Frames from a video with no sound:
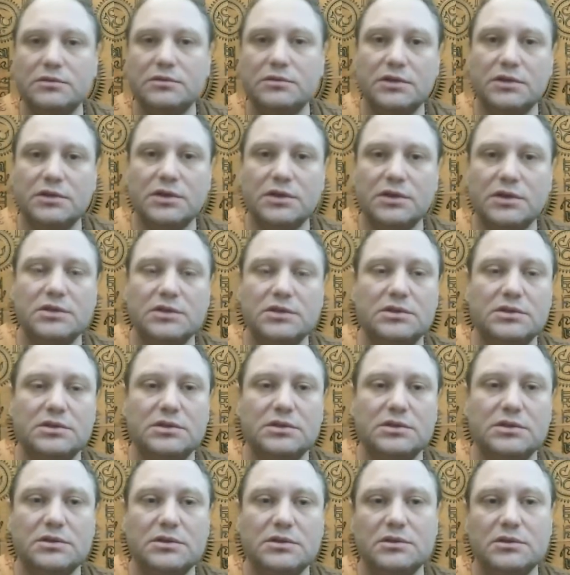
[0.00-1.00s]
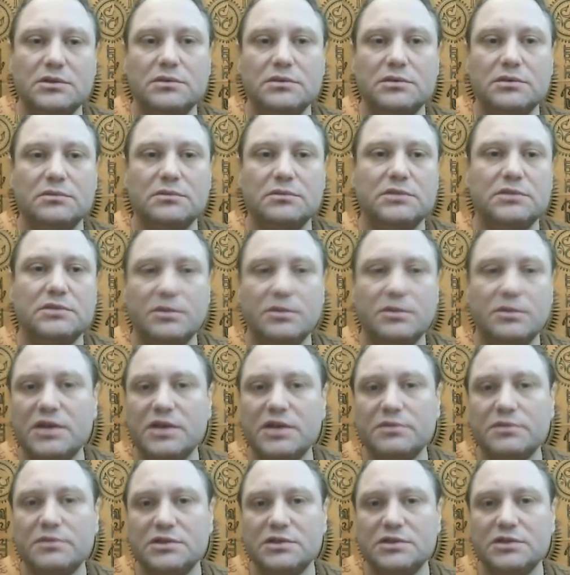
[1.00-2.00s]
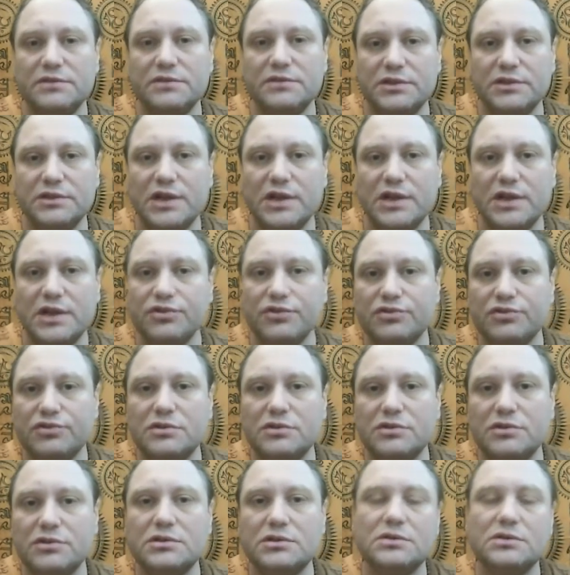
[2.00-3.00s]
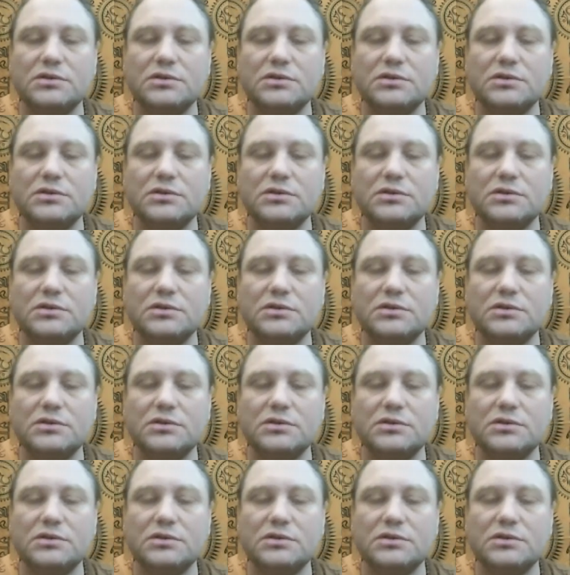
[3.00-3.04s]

Like sometimes it's even dangerous,